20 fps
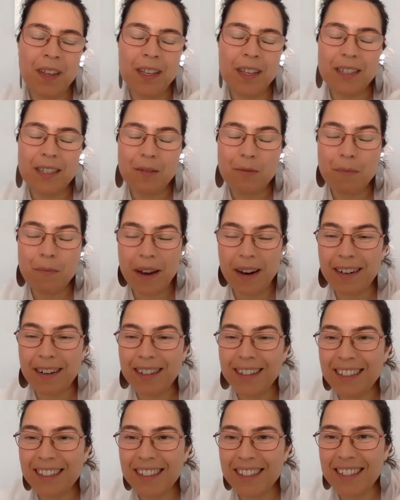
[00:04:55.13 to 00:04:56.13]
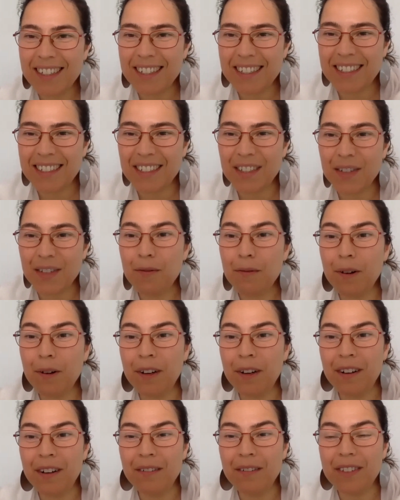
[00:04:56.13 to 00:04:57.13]
So apparently this is
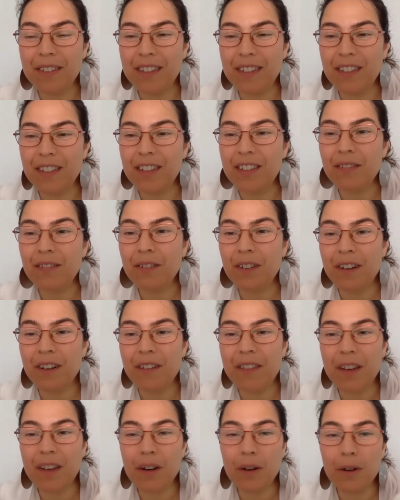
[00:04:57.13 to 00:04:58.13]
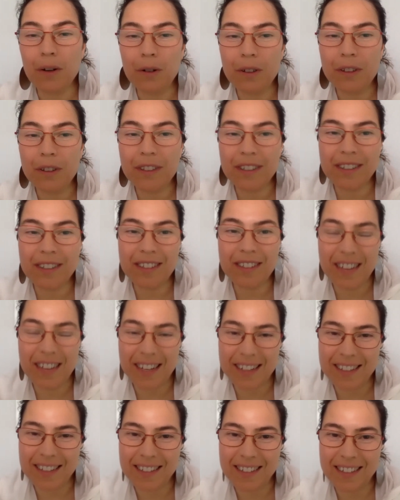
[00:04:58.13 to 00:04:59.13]
one of the oldest
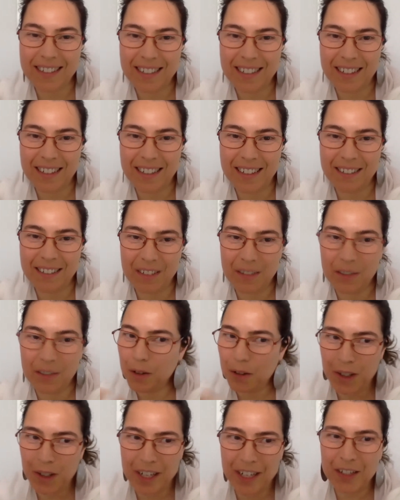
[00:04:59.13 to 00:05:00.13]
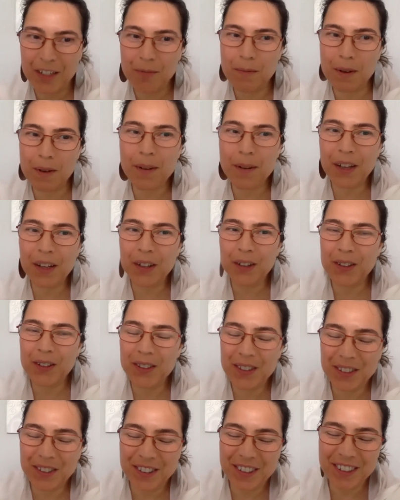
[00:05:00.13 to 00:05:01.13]
texts in the, according to biblical
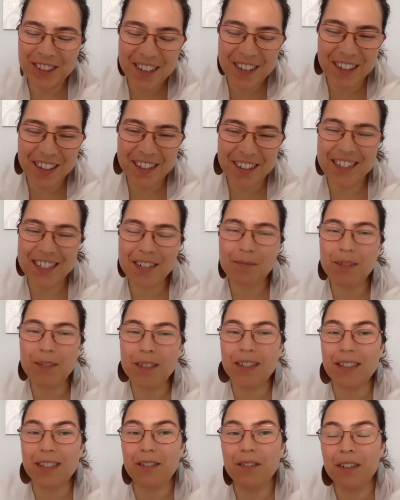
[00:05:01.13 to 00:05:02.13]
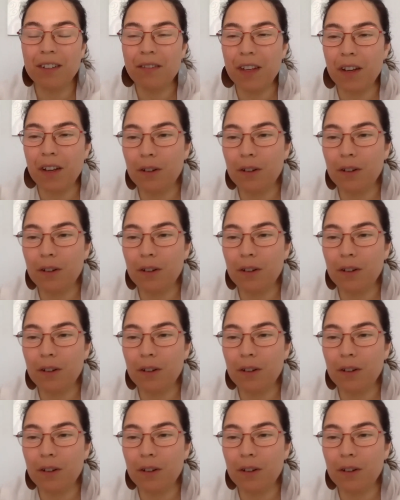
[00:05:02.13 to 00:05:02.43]
scholarship, this is one of the